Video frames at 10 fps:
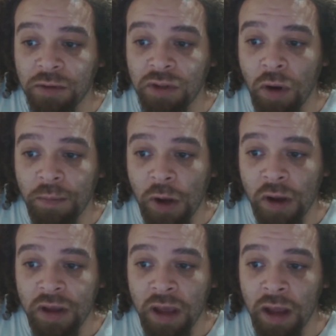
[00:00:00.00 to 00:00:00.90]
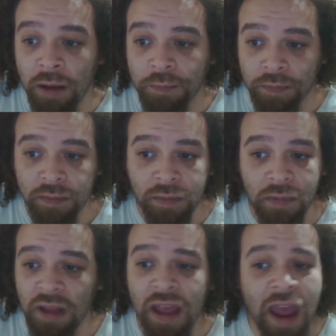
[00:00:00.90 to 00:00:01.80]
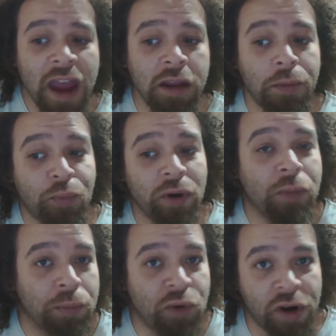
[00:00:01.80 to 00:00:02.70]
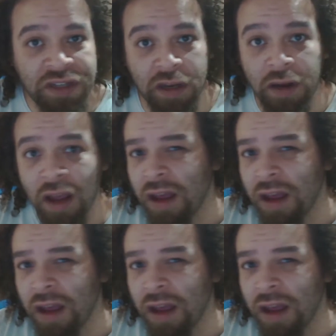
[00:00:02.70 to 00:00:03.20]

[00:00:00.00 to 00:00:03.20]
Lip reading: dot marker here, edit the print book pricing.